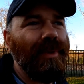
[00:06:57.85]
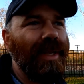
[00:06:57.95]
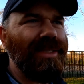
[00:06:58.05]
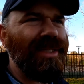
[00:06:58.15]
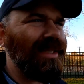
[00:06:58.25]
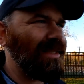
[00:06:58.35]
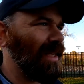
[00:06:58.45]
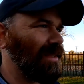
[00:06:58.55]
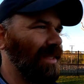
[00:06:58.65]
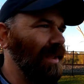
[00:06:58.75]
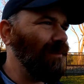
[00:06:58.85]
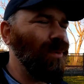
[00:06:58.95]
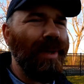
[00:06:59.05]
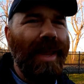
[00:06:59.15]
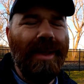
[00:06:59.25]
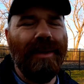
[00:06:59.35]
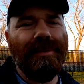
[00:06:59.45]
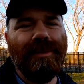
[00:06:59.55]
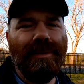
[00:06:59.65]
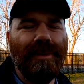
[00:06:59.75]
And Jesus says, if you
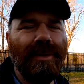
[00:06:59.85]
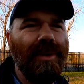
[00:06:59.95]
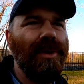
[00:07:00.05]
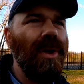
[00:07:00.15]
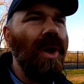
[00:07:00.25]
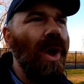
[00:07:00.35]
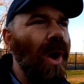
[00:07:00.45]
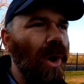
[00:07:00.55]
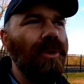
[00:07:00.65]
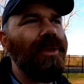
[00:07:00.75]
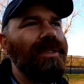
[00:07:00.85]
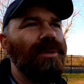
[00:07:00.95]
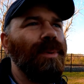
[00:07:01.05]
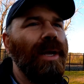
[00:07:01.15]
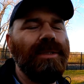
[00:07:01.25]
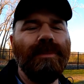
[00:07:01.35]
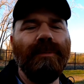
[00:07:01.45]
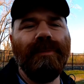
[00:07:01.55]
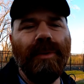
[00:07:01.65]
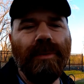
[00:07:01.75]
can, all things are possible
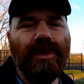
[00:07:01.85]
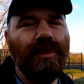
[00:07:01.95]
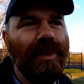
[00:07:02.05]
for those who